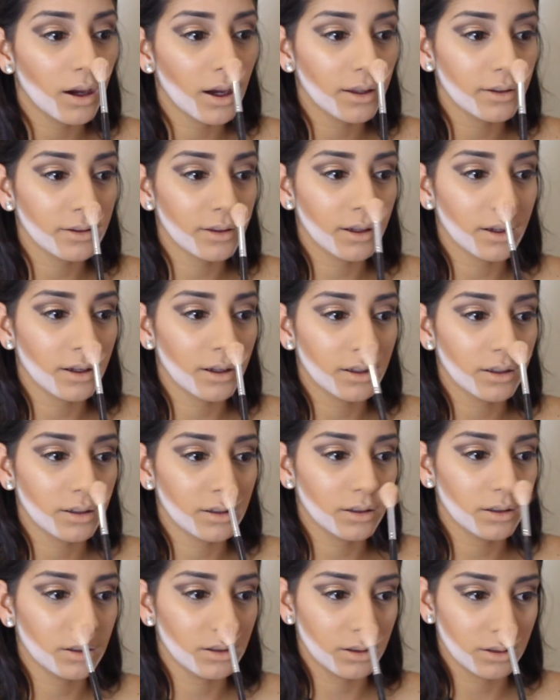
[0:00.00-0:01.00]
And
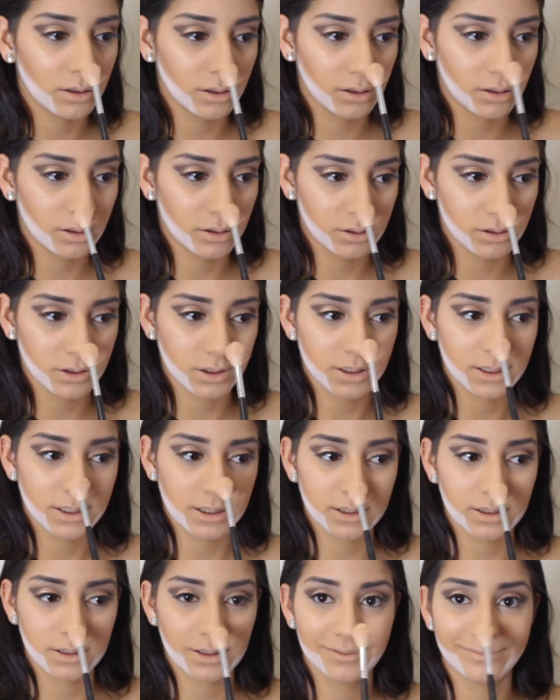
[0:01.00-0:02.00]
then just
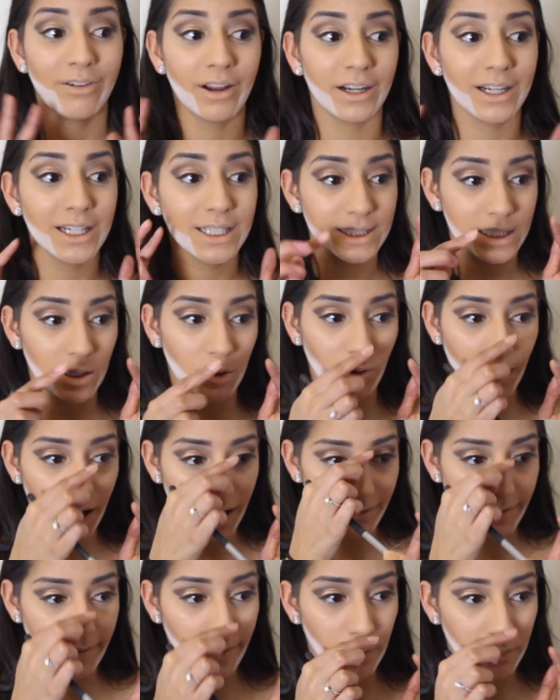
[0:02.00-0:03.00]
very subtle
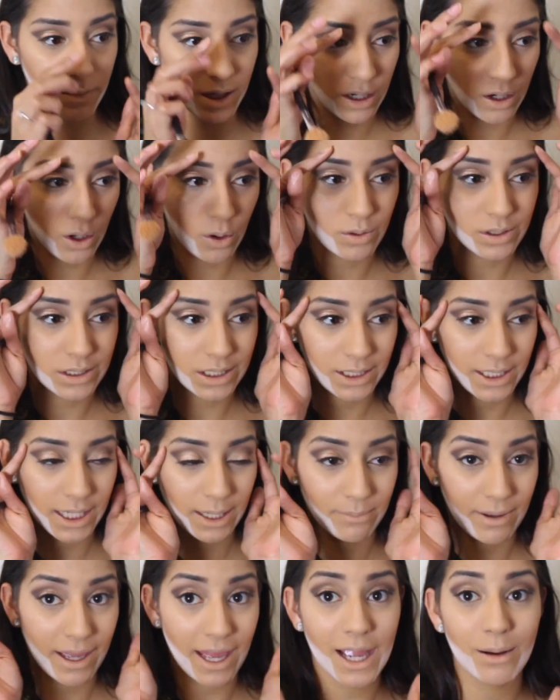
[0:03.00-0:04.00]
highlight on my nose and
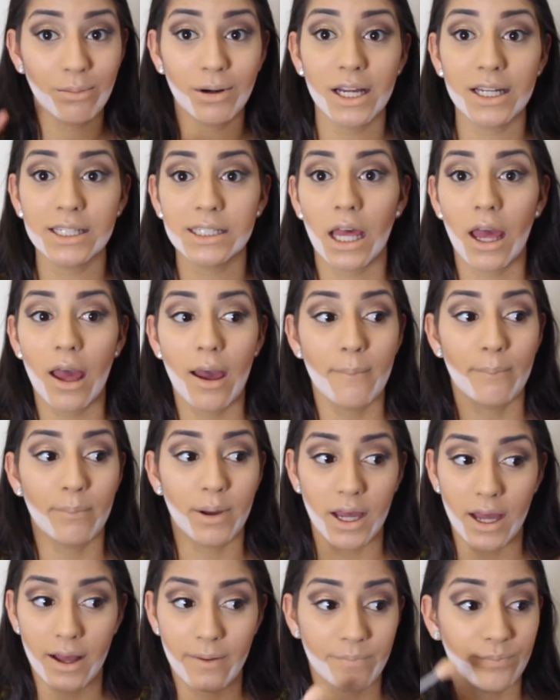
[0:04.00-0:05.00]
like my eyebrows.
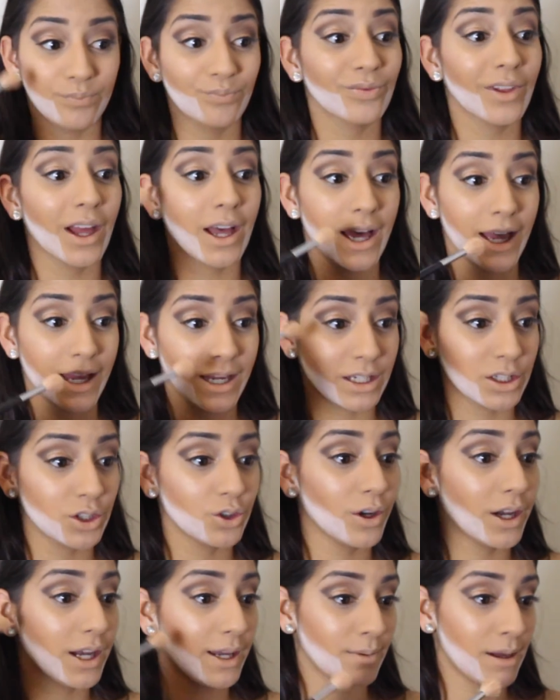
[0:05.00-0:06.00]
But I
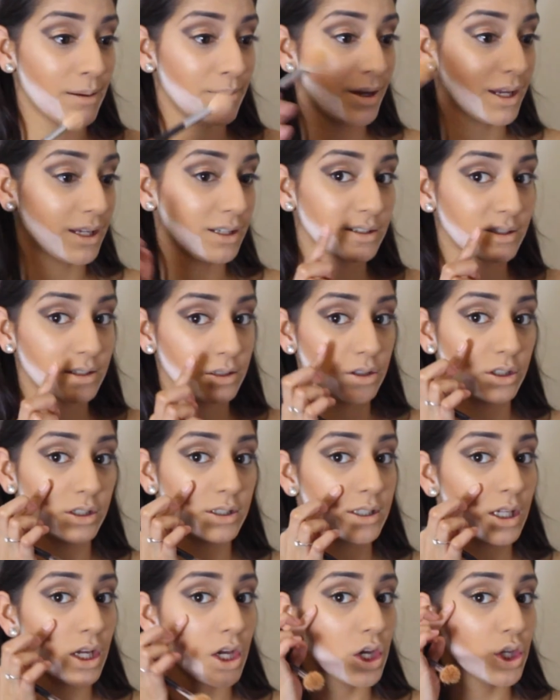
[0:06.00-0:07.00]
try my best to
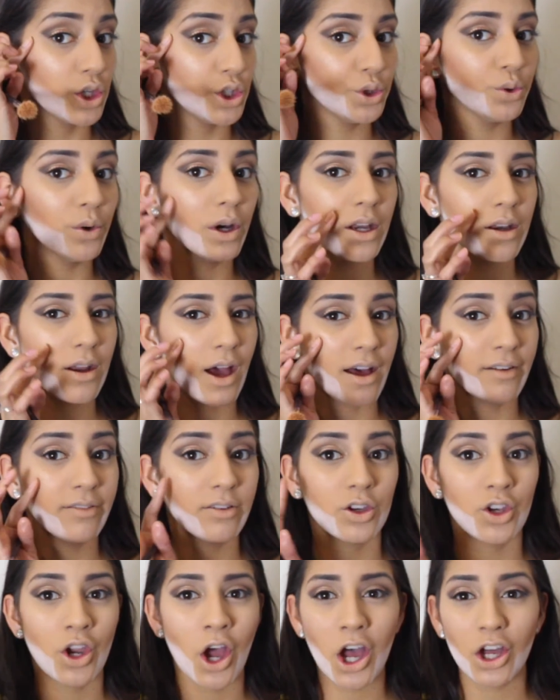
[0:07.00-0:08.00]
just do
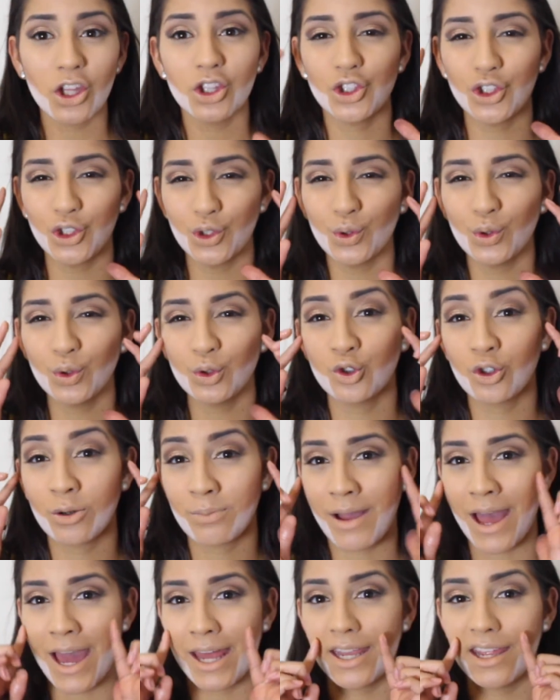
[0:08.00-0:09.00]
enough. Not too
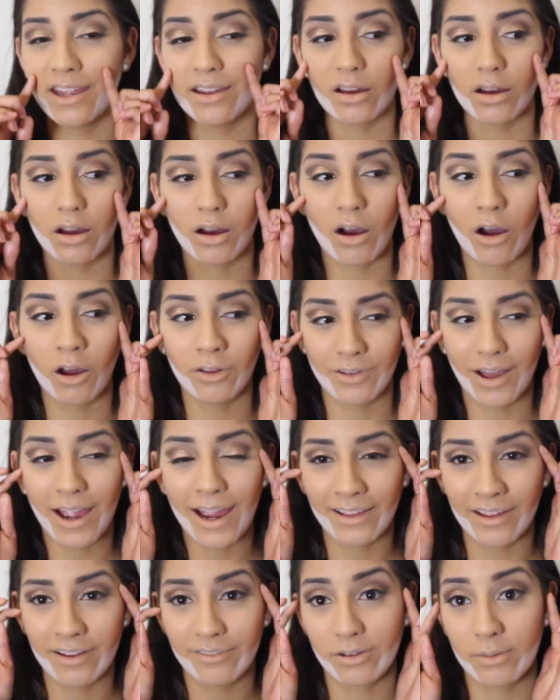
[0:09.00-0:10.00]
dramatic on the
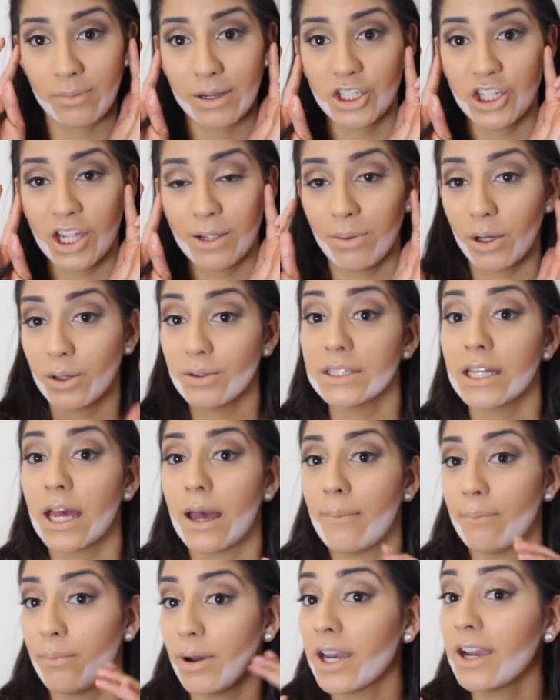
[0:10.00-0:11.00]
highlight for my cheekbones,
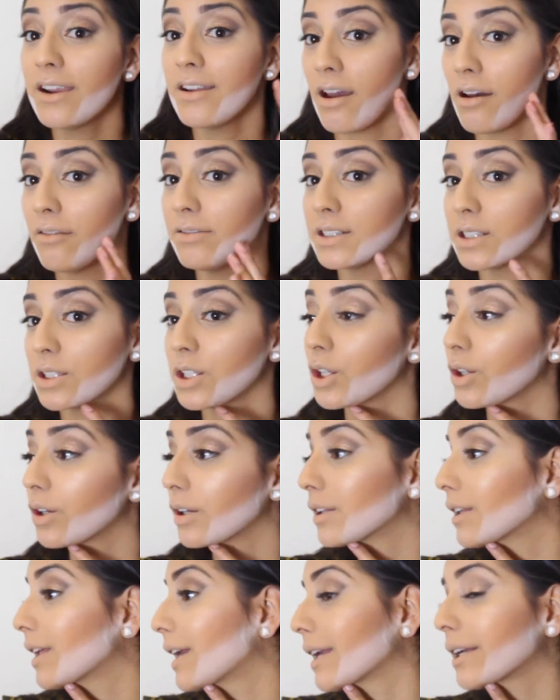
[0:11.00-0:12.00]
but enough so you
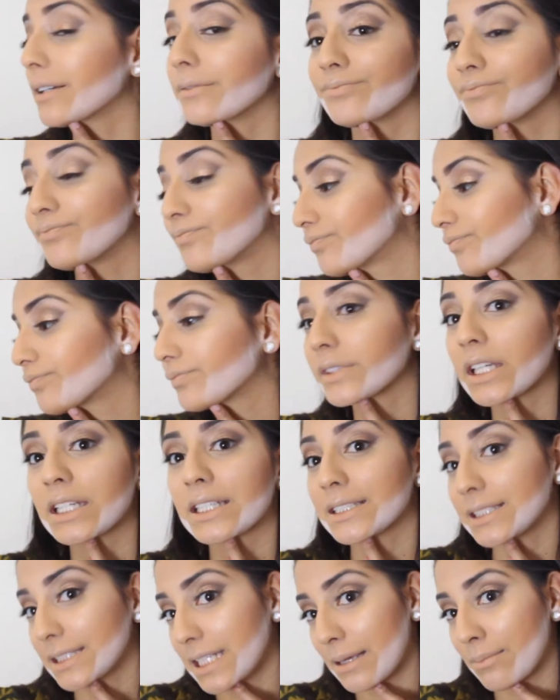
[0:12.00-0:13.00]
can like
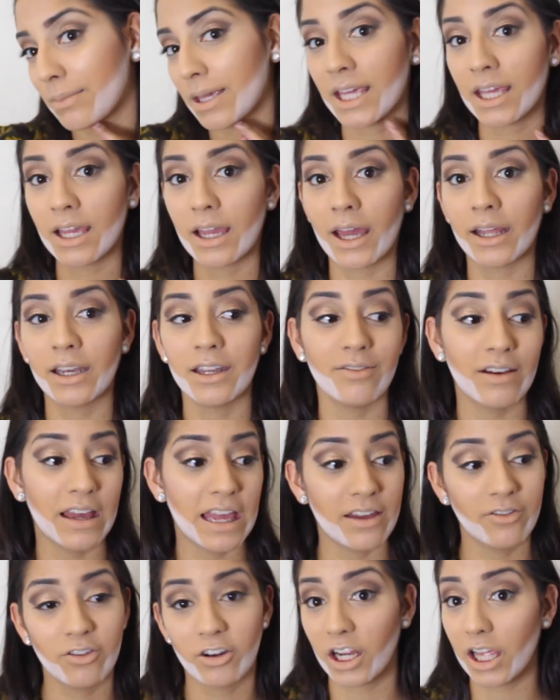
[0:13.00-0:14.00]
see me. And if
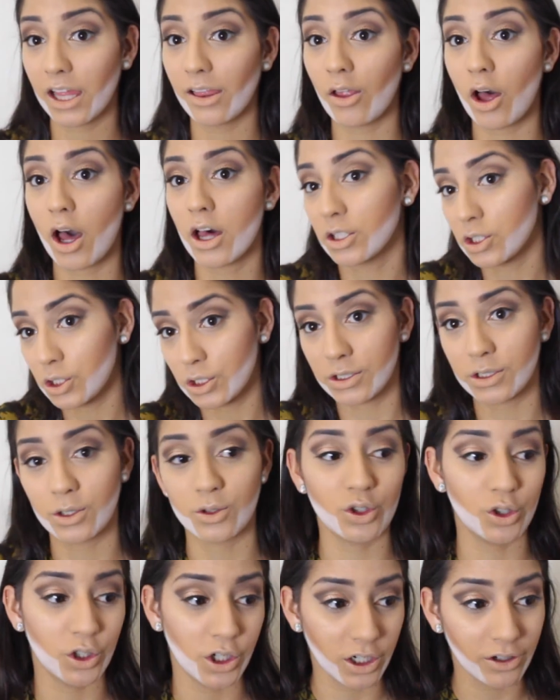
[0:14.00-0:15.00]
I ever get lost, so
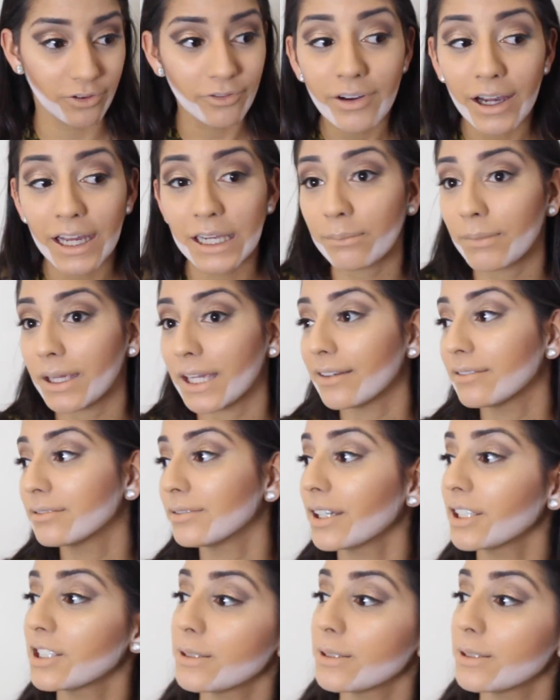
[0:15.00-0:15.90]
Junior can find me.